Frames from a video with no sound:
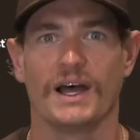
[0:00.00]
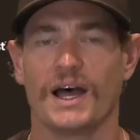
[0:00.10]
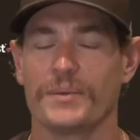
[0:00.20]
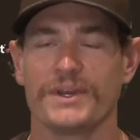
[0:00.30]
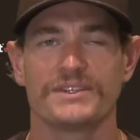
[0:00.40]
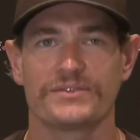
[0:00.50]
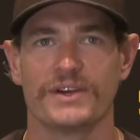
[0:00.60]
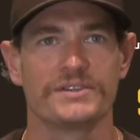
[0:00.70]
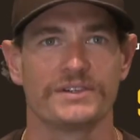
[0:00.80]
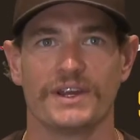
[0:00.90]
I mean, it's
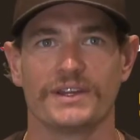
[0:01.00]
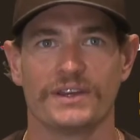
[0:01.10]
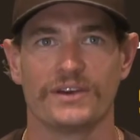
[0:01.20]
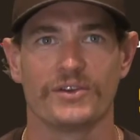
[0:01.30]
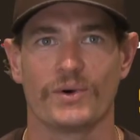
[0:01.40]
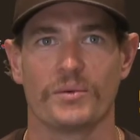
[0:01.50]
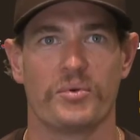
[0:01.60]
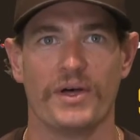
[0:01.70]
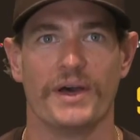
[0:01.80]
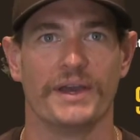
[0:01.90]
frustrating, you want to
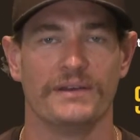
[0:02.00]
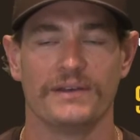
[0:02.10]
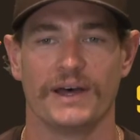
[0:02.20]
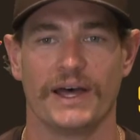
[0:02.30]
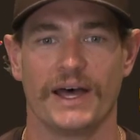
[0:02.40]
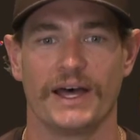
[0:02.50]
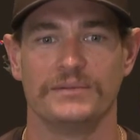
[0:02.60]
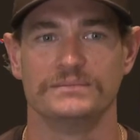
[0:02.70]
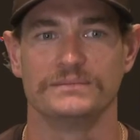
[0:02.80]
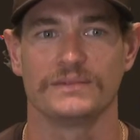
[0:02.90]
play,
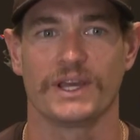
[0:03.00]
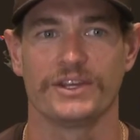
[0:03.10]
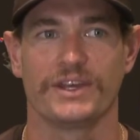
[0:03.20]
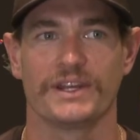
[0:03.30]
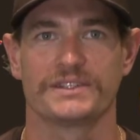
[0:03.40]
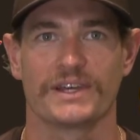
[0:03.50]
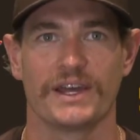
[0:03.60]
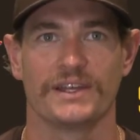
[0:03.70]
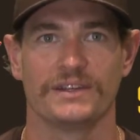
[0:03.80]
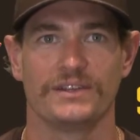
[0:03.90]
and you get
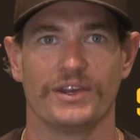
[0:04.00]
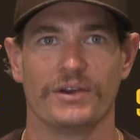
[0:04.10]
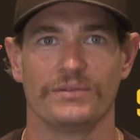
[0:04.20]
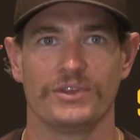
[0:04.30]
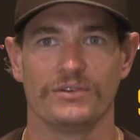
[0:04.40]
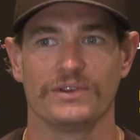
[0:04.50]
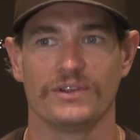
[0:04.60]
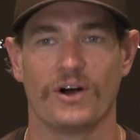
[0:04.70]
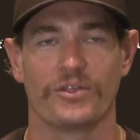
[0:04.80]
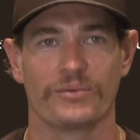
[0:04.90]
excited,
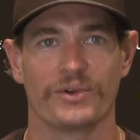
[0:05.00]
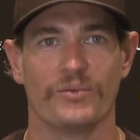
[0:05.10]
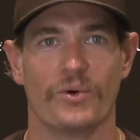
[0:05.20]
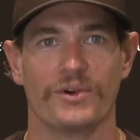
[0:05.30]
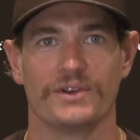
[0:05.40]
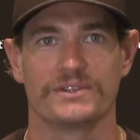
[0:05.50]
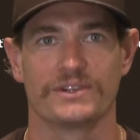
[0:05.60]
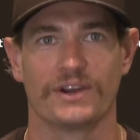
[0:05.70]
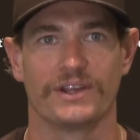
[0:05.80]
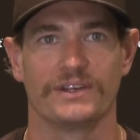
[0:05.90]
all the reward is
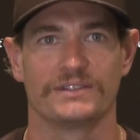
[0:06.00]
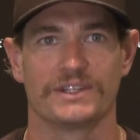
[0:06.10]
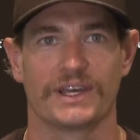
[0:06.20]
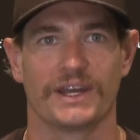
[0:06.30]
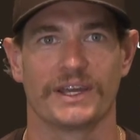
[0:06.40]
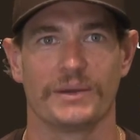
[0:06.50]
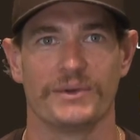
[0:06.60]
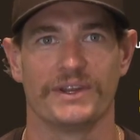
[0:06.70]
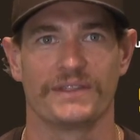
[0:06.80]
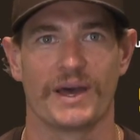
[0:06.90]
starting to kind of come
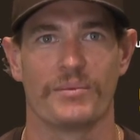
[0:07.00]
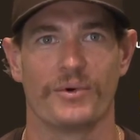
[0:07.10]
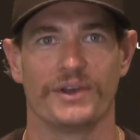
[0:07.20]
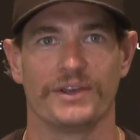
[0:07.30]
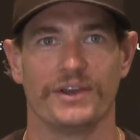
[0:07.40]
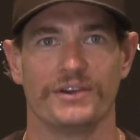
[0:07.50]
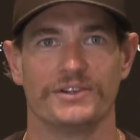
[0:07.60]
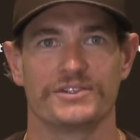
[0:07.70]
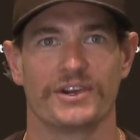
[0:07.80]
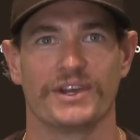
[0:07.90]
in at that point. You're
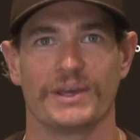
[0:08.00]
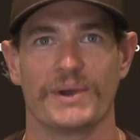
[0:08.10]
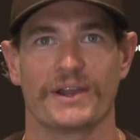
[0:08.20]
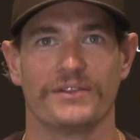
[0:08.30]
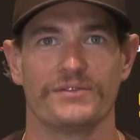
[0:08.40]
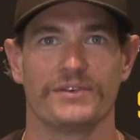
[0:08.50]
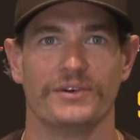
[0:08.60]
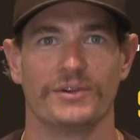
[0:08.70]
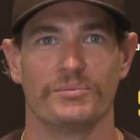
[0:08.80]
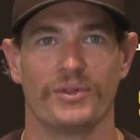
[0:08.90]
starting to get back on the
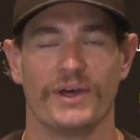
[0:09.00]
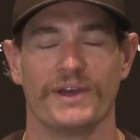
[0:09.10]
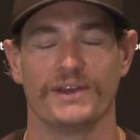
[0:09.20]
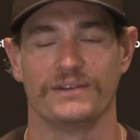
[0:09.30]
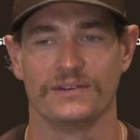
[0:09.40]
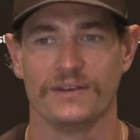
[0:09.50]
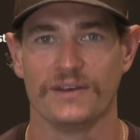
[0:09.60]
field and play, and